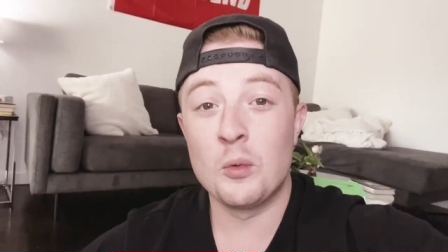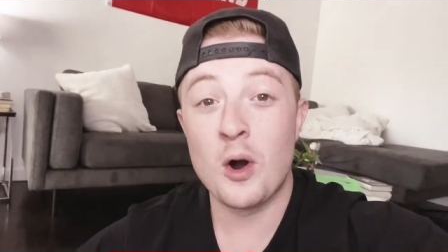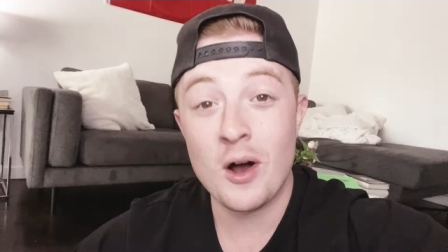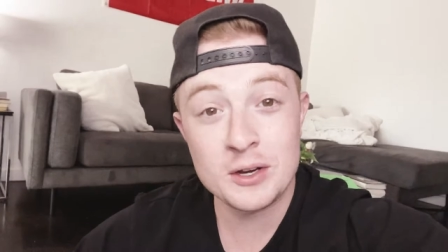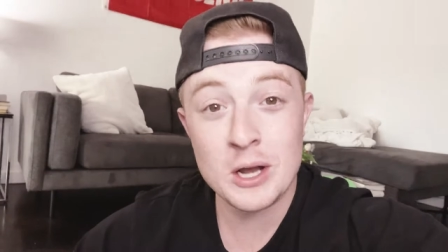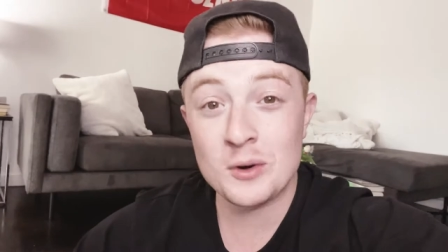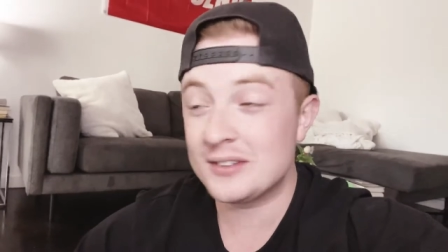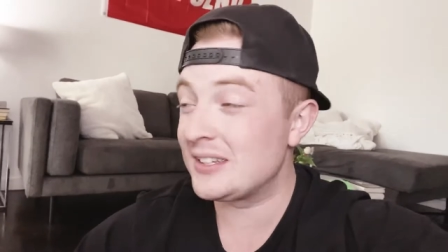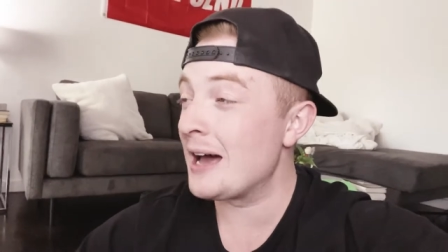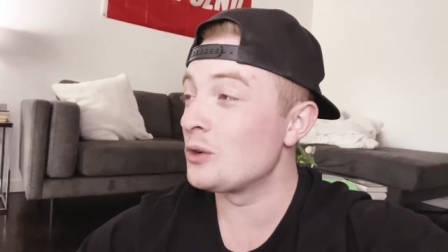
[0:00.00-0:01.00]
we're all gonna go to
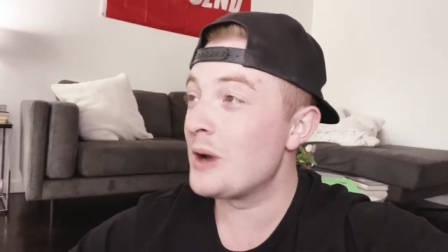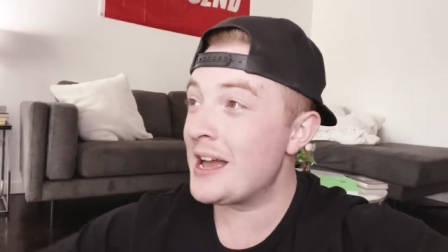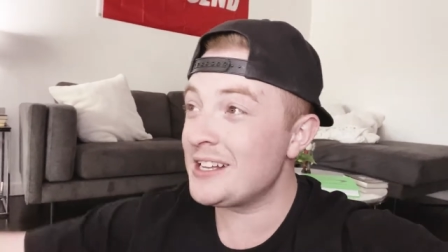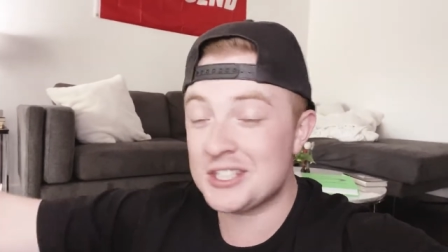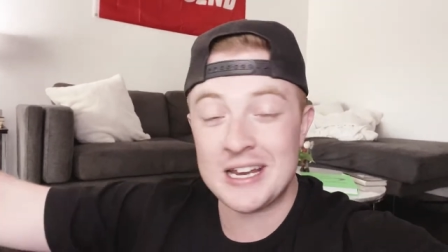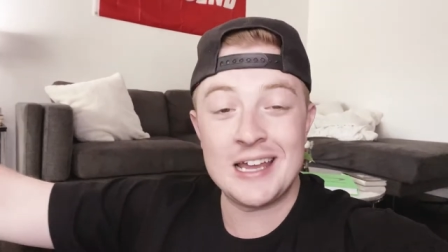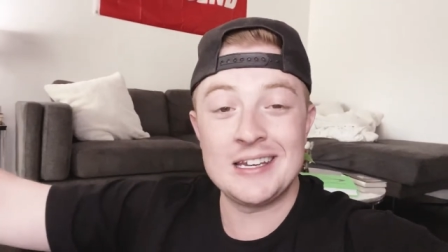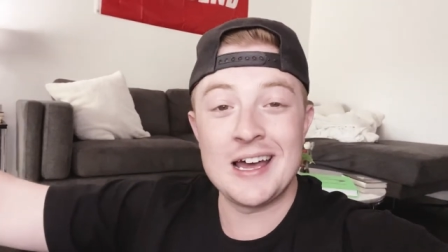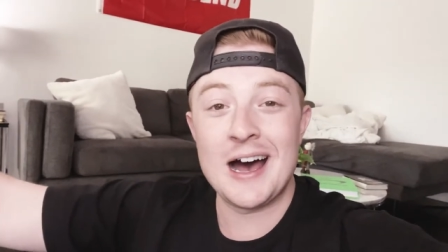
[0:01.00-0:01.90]
Saddle Ranch and